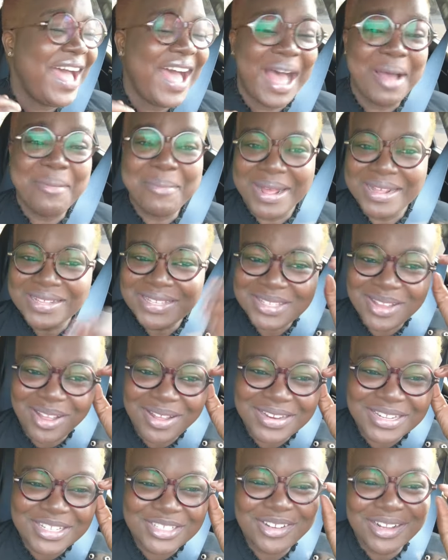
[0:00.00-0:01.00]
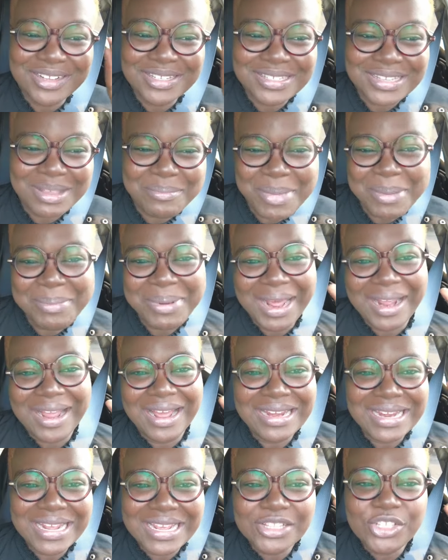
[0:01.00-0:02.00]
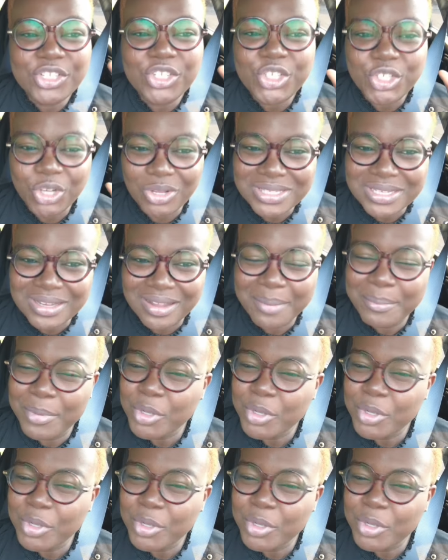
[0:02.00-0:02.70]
And my son is just maybe like an inch shorter,